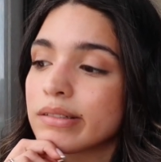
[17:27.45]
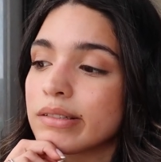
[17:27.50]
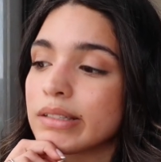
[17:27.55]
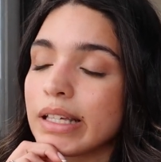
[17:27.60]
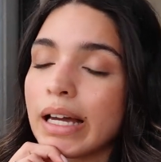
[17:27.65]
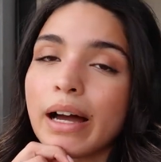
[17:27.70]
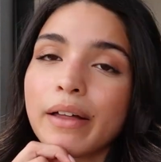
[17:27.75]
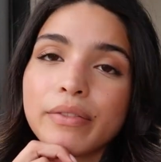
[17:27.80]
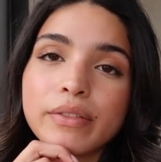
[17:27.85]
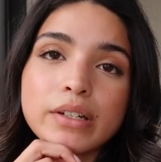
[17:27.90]

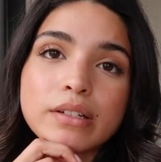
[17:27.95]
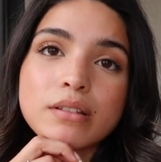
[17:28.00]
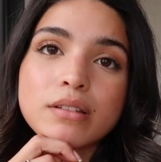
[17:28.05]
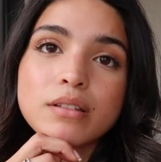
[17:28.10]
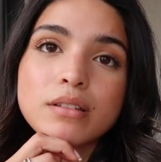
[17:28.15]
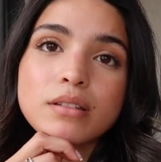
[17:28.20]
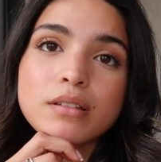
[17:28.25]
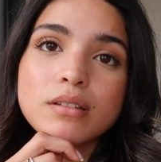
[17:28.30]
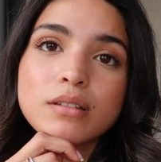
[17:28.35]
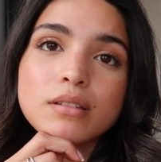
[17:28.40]
yeah,
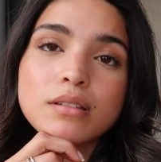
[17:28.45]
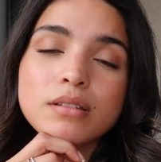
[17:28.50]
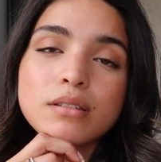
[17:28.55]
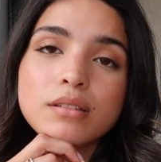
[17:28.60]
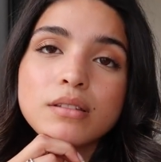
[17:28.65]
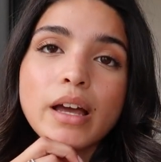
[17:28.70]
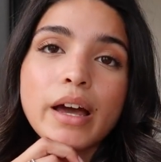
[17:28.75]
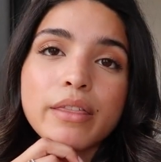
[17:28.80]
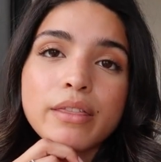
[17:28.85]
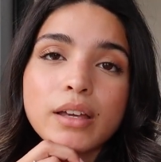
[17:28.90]
that's,
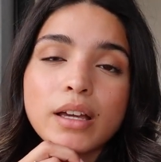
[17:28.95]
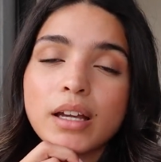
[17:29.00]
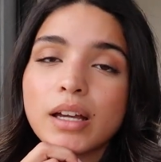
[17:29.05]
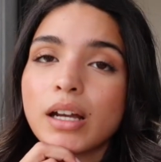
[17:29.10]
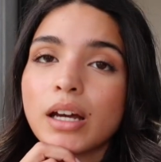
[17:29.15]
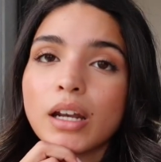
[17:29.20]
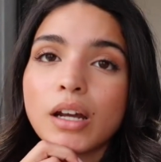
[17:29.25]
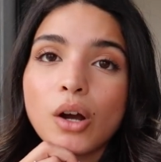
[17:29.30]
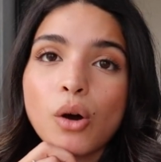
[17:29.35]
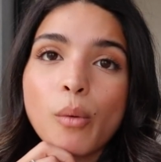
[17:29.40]
I think
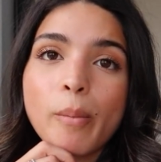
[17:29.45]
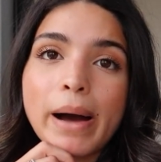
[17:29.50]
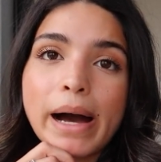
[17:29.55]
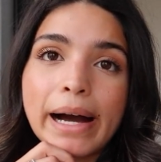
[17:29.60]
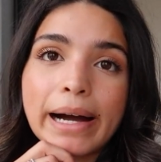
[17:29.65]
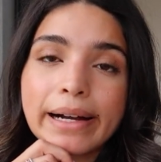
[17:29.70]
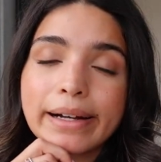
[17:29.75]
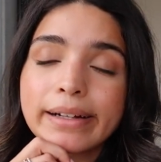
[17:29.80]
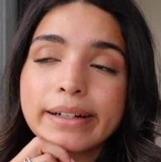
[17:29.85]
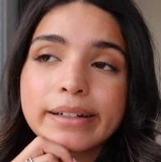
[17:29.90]
gonna go
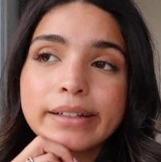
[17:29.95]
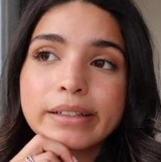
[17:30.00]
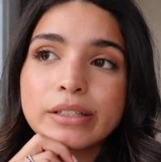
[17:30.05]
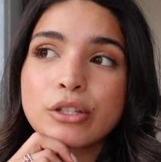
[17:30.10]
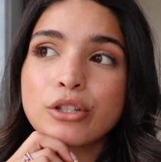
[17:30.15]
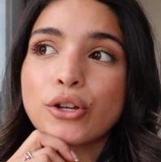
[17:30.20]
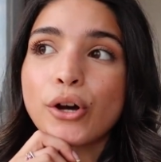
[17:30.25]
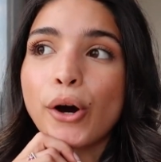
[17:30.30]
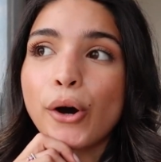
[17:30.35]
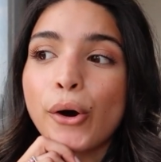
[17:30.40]
back.
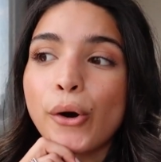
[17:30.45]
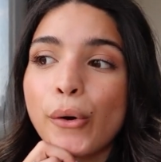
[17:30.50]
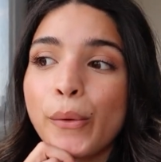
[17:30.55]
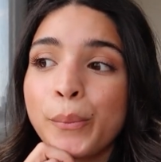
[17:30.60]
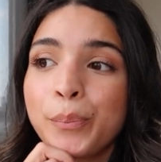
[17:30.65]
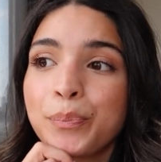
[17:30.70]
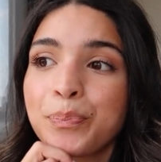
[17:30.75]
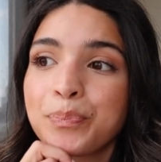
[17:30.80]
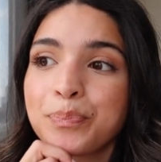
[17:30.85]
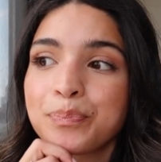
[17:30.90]

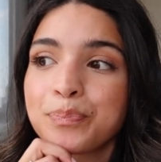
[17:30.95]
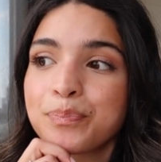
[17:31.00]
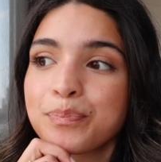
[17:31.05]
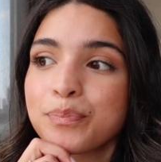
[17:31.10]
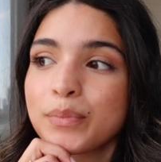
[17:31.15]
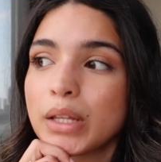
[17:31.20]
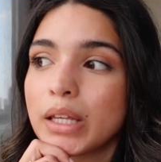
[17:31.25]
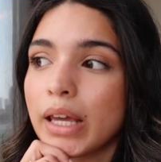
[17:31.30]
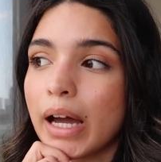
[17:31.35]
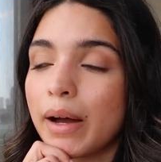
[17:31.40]
So
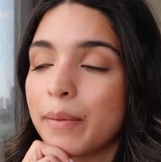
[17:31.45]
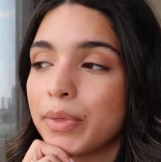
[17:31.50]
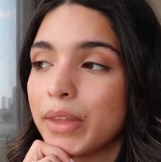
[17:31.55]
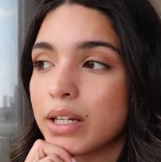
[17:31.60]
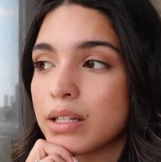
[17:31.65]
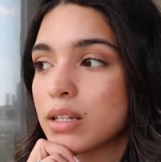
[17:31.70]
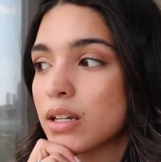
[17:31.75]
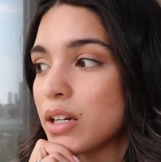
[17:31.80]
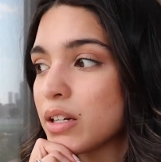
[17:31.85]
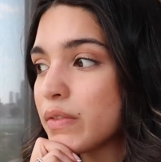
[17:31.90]
yeah,
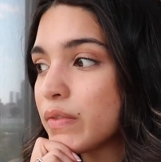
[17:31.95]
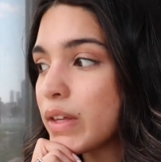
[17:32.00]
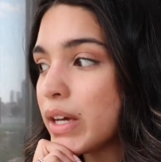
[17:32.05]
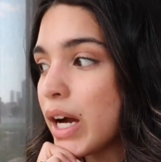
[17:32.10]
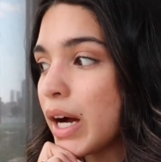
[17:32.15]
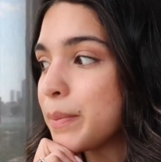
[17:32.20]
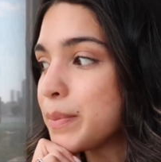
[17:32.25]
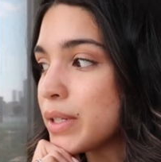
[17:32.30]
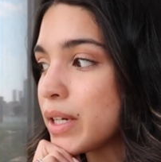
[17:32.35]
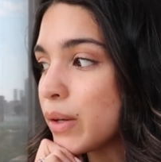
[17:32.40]
that's kind of the
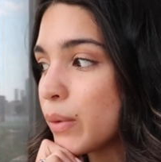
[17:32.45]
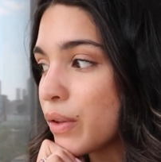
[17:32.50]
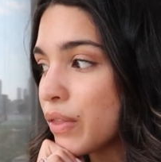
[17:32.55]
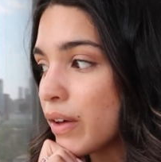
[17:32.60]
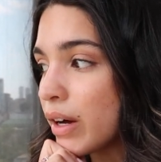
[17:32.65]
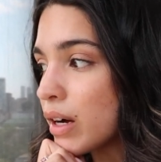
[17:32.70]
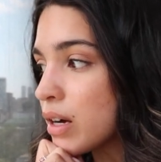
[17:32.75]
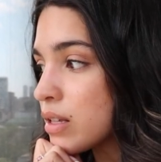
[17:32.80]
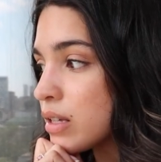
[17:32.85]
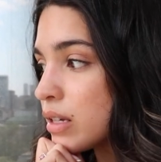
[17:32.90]
update with
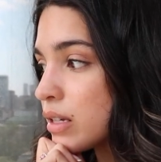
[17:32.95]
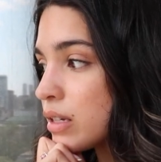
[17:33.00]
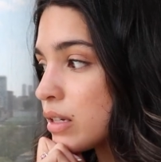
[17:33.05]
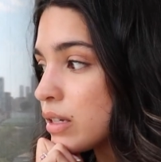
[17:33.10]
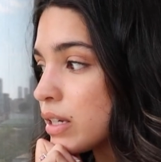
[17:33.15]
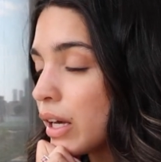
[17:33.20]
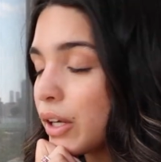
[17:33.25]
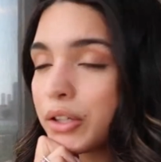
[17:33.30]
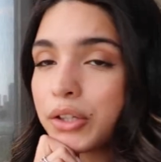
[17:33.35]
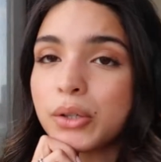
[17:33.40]
that because I did
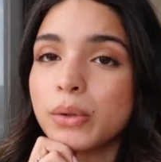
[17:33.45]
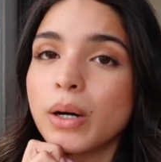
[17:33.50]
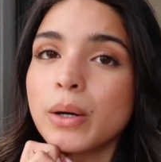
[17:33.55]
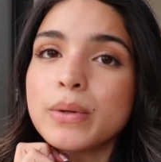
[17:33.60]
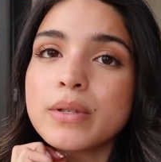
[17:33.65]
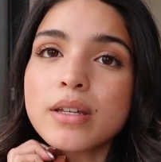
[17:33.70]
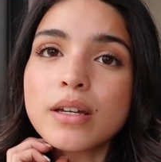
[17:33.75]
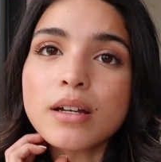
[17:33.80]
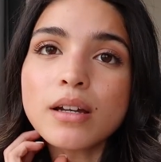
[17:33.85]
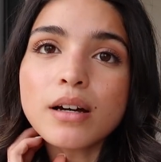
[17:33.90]
tell you I
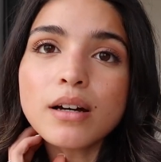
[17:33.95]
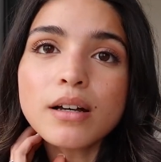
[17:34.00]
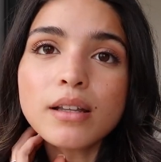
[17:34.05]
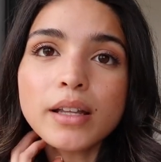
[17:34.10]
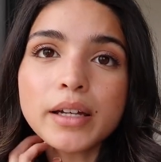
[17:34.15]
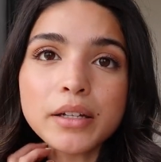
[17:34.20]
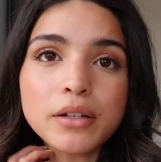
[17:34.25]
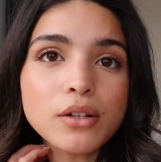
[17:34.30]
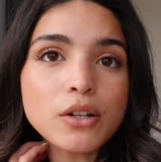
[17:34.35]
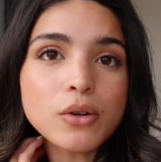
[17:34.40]
was gonna
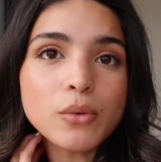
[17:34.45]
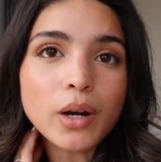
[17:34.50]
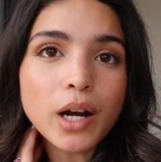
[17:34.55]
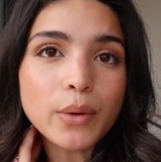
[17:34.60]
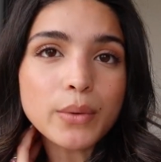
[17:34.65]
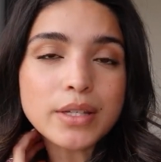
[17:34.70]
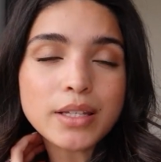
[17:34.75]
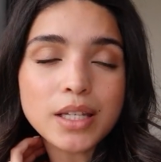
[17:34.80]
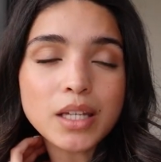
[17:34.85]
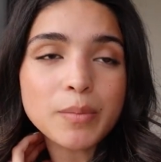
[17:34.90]
let you know what I
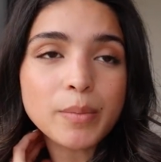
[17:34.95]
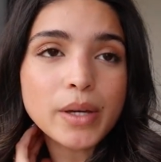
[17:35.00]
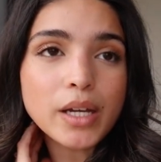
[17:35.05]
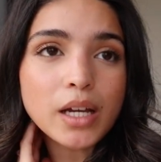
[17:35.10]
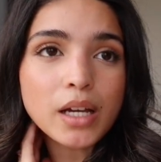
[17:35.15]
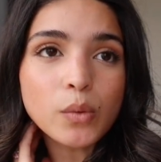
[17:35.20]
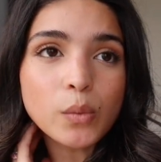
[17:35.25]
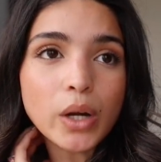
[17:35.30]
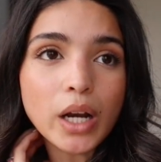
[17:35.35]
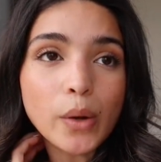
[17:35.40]
was
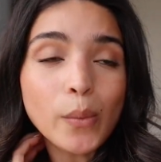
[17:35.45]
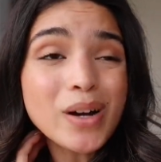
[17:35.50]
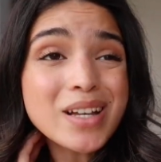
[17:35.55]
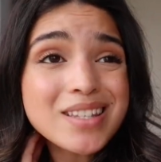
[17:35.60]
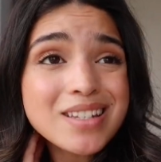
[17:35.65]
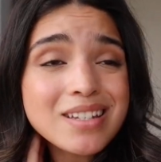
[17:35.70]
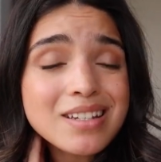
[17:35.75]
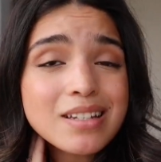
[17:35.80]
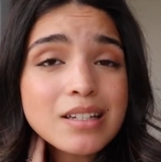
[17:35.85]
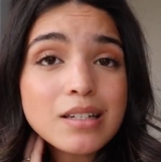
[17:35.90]
keeping and what I
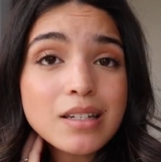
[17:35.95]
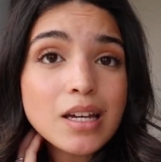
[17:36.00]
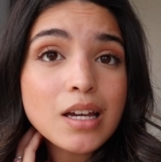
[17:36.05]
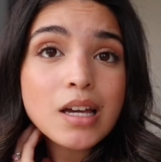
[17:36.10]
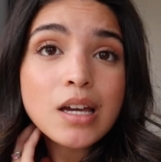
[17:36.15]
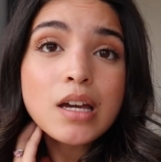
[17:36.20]
wasn't.